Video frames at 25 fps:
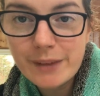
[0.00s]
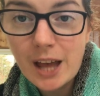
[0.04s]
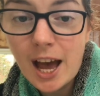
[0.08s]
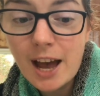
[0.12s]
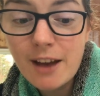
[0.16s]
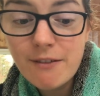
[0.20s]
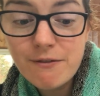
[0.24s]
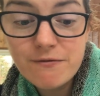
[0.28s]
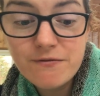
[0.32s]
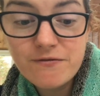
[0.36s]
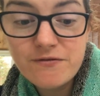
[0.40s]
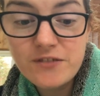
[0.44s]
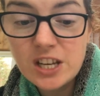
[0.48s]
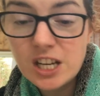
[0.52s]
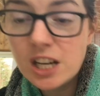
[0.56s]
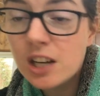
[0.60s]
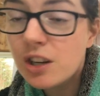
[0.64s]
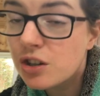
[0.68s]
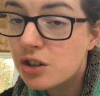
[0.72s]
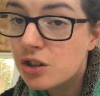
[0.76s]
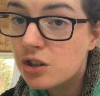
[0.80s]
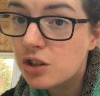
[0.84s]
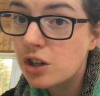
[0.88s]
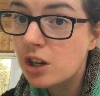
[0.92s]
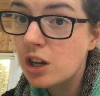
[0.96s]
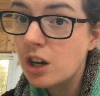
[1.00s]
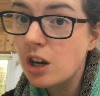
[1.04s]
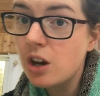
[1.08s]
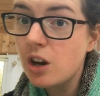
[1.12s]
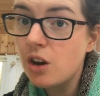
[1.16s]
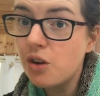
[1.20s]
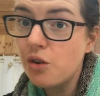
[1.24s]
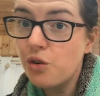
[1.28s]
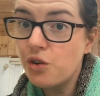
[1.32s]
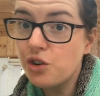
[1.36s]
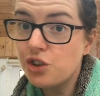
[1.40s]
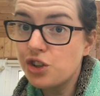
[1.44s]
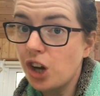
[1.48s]
I've finished
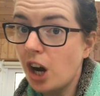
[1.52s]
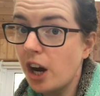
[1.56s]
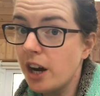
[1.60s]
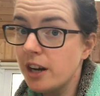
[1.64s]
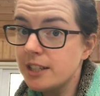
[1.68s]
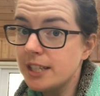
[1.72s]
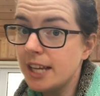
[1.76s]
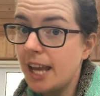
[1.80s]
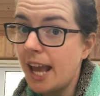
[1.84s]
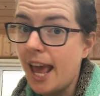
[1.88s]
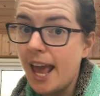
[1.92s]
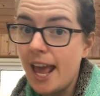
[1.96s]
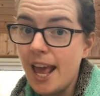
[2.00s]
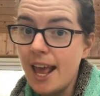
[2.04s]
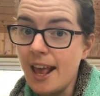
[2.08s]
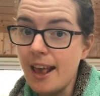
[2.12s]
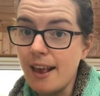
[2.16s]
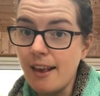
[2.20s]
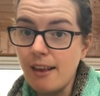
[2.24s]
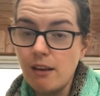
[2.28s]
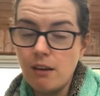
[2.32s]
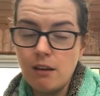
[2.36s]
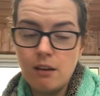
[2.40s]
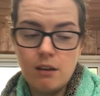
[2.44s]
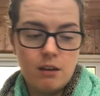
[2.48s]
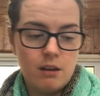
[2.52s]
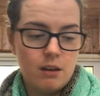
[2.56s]
chart A.